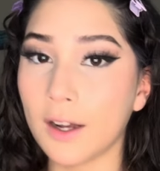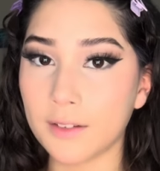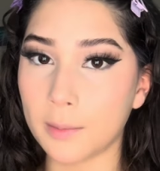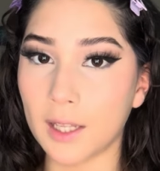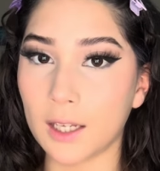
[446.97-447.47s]
have
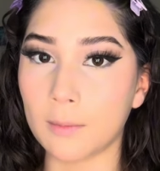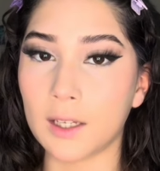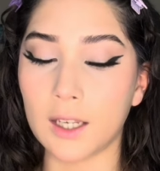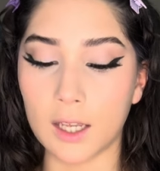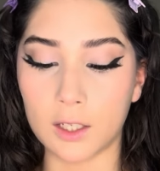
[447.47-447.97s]
to be like
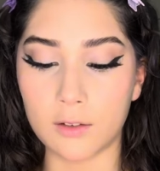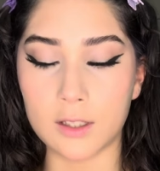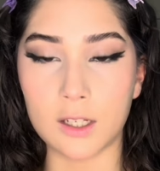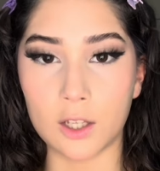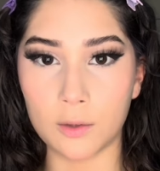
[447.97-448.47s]
me and use
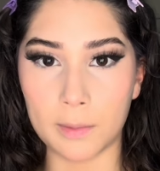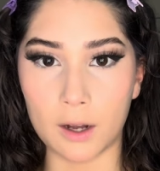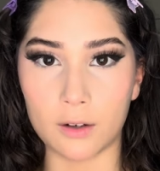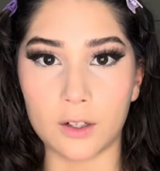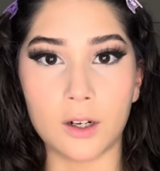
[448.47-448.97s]
another
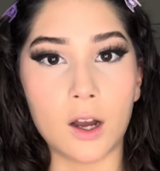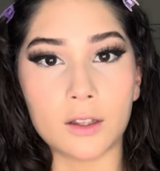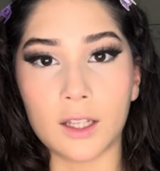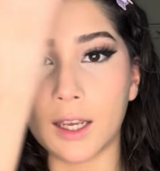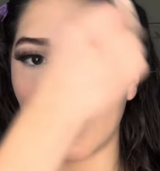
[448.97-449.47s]
powder on
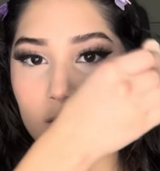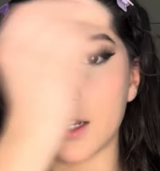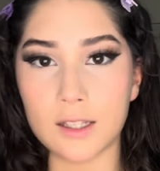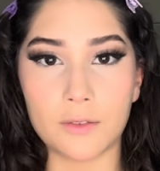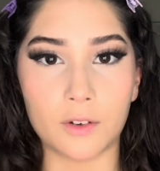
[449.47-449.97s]
the
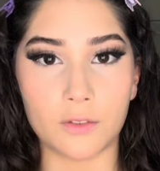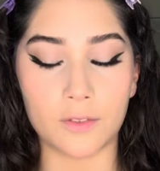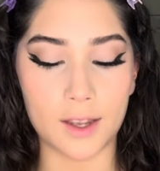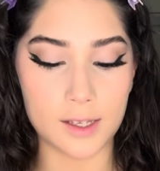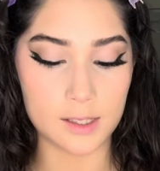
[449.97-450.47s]
outsides of your
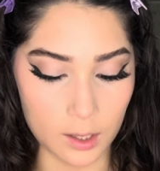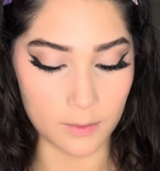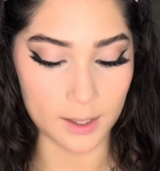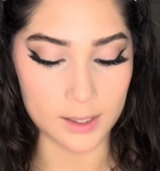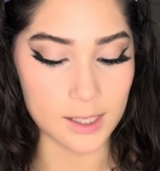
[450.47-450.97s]
face, of
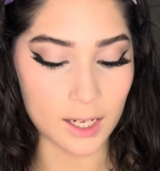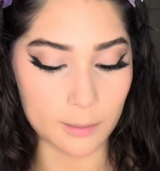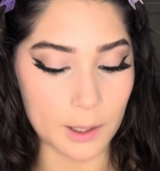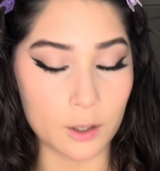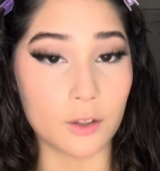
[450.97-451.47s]
like a setting
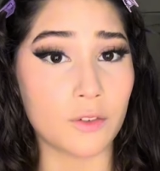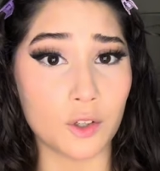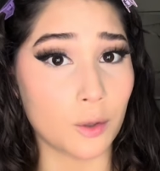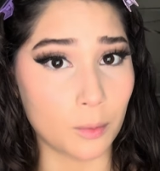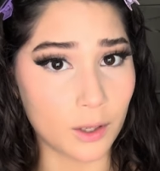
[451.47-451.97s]
powder for
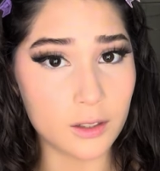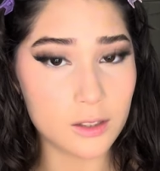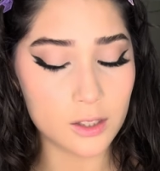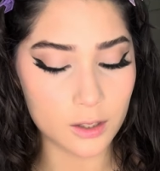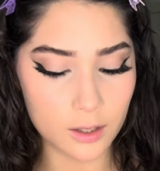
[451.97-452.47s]
your
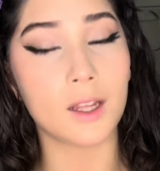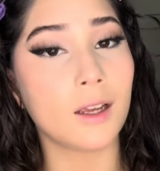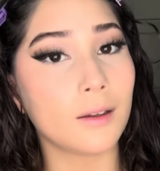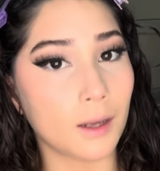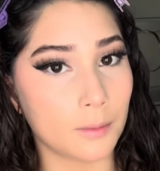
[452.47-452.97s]
bronzer.
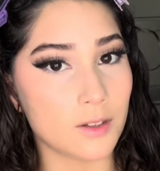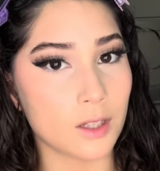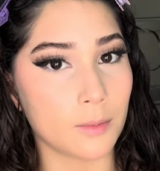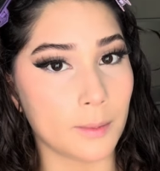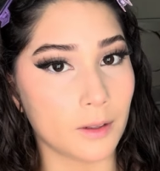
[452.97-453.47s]
I'm using
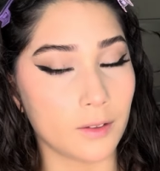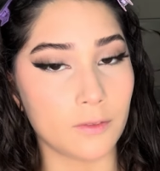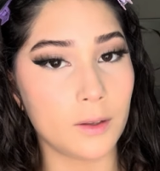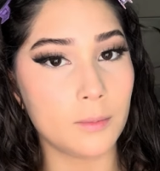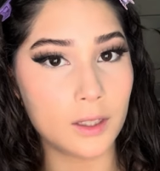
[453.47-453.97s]
Maybelline
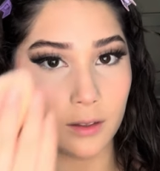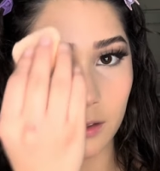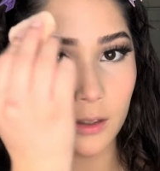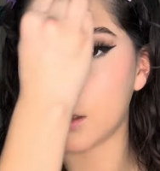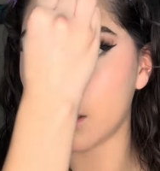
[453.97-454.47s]
Fit Me
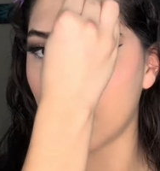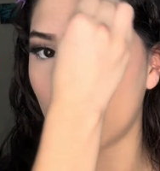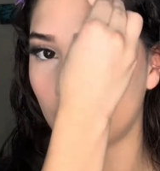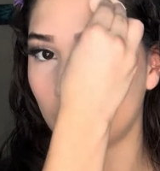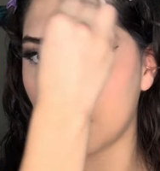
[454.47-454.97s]
on the
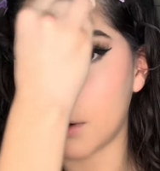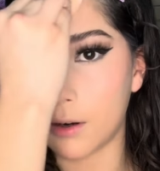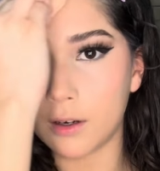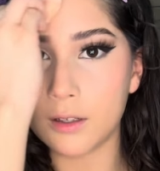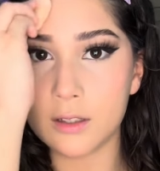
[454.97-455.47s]
outer
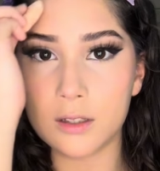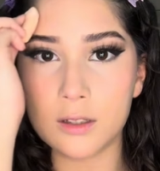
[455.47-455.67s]
part.